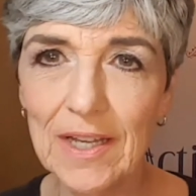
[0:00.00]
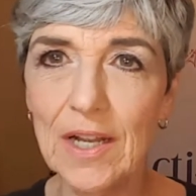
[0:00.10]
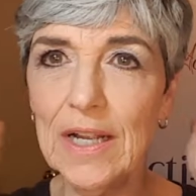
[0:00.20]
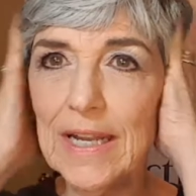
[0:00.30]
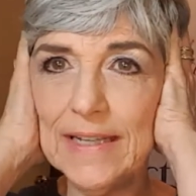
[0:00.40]

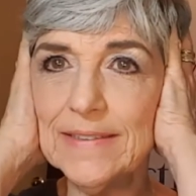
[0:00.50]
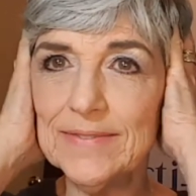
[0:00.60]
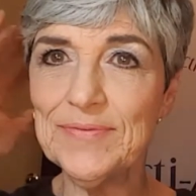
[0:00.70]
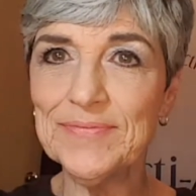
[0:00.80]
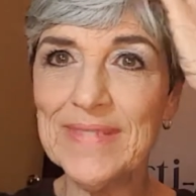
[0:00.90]
All right.
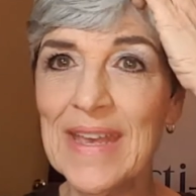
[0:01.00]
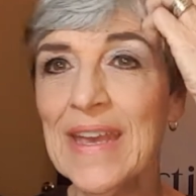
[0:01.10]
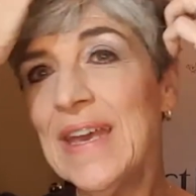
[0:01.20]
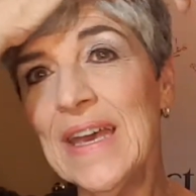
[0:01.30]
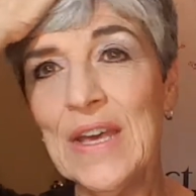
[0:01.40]

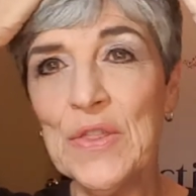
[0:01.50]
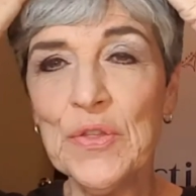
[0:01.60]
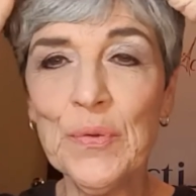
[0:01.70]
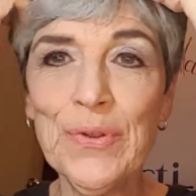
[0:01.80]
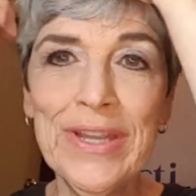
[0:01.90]

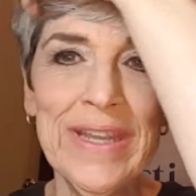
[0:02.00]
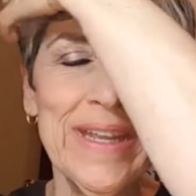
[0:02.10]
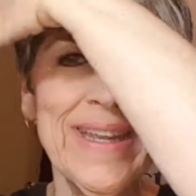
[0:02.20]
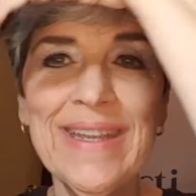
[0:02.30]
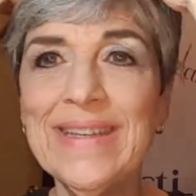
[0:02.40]

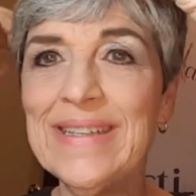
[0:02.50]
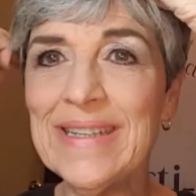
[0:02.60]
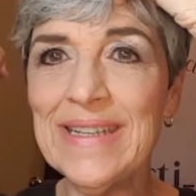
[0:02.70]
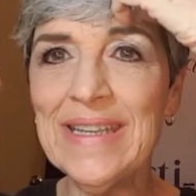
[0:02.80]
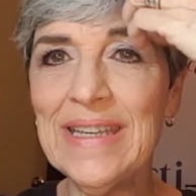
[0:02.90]

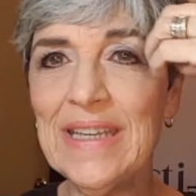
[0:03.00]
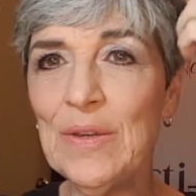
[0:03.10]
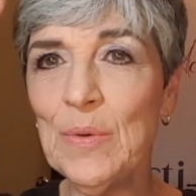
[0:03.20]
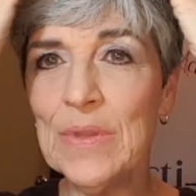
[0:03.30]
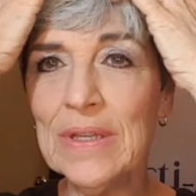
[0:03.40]

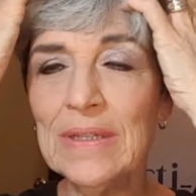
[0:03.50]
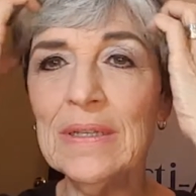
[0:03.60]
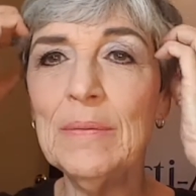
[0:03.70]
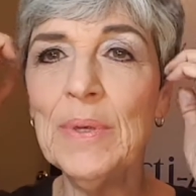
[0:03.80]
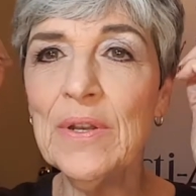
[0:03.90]
3D with a
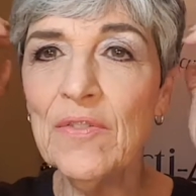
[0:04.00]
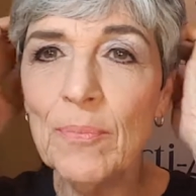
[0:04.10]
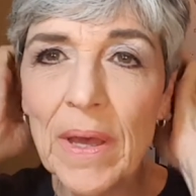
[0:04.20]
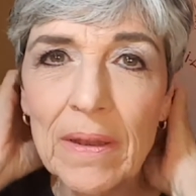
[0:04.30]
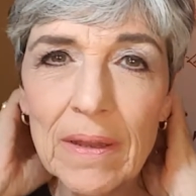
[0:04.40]
little bit
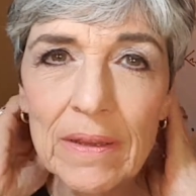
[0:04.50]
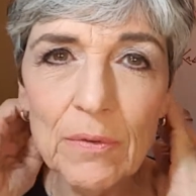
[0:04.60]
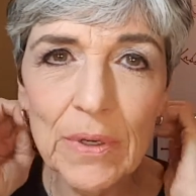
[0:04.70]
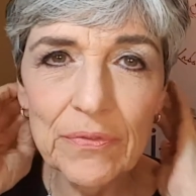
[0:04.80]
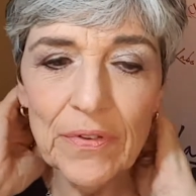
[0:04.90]
of my
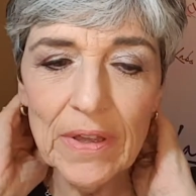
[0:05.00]
liquid